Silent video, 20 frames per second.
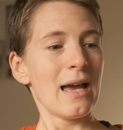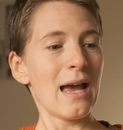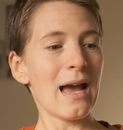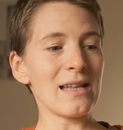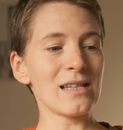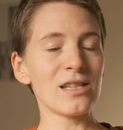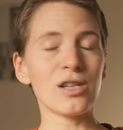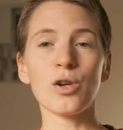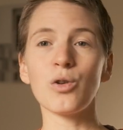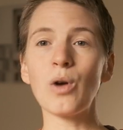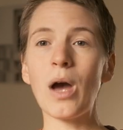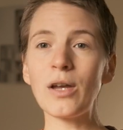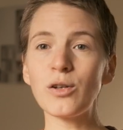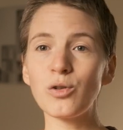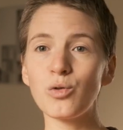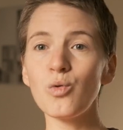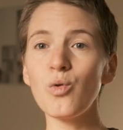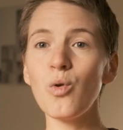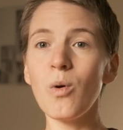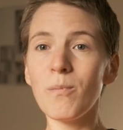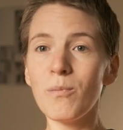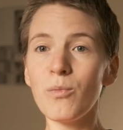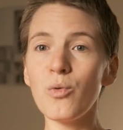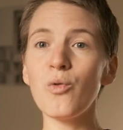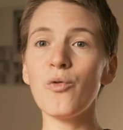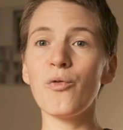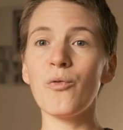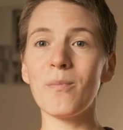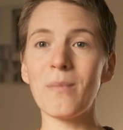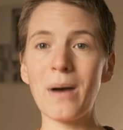and so I do
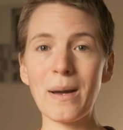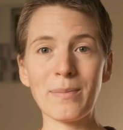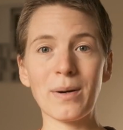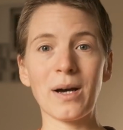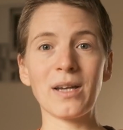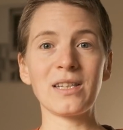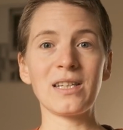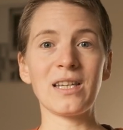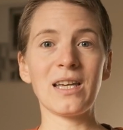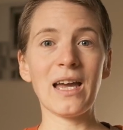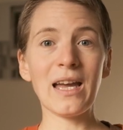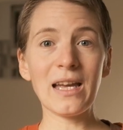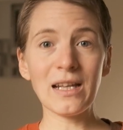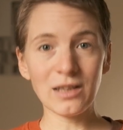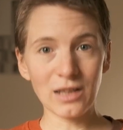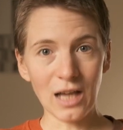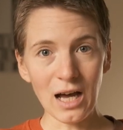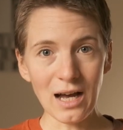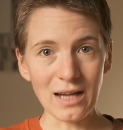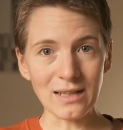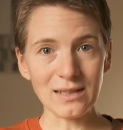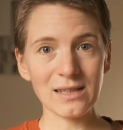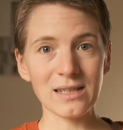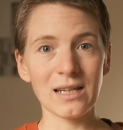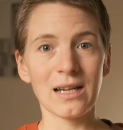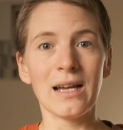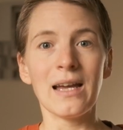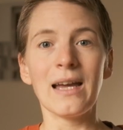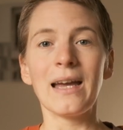move my body a lot.